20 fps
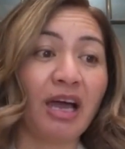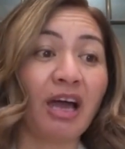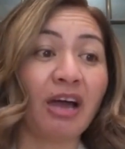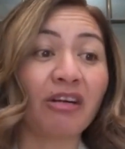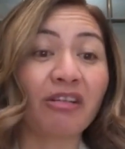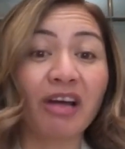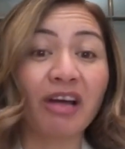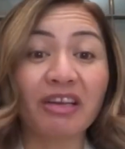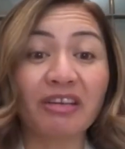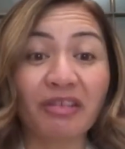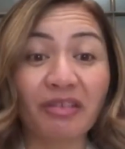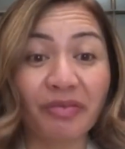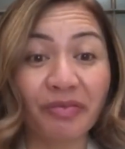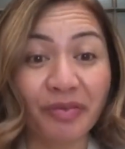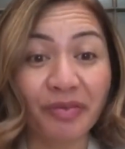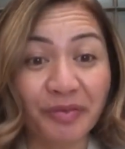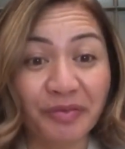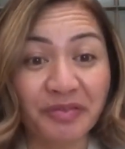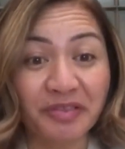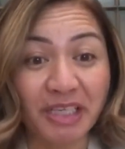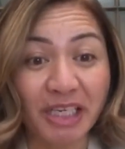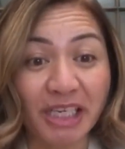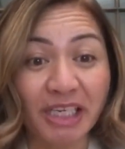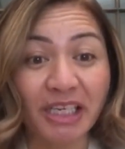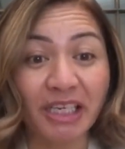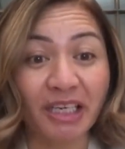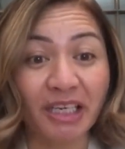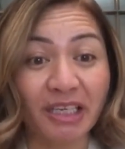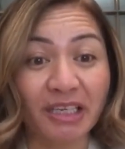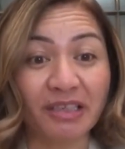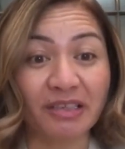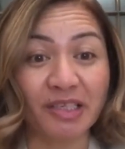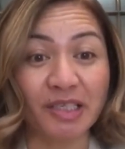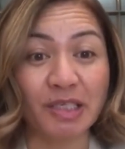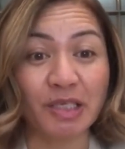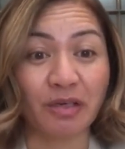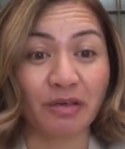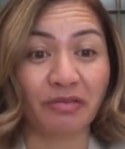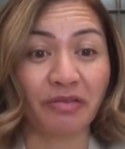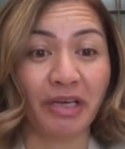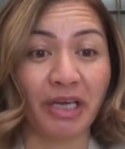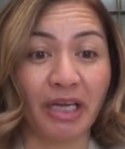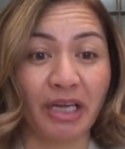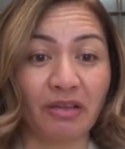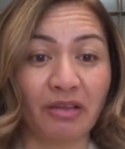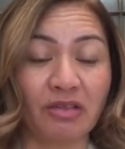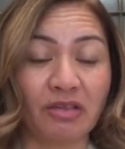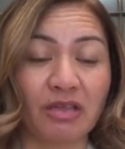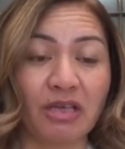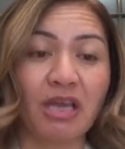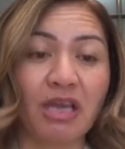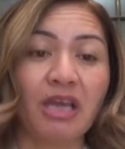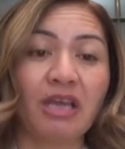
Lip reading: are under 15 years of age.